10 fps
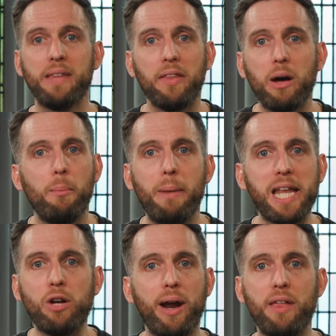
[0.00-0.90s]
Now, there were
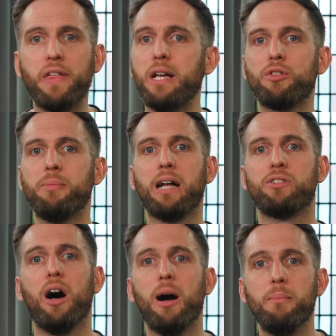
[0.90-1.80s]
many great things from
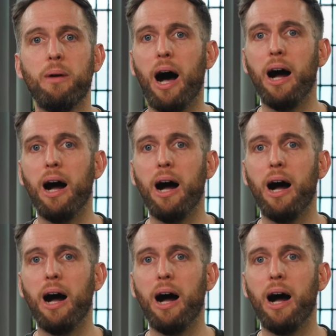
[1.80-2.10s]
that time.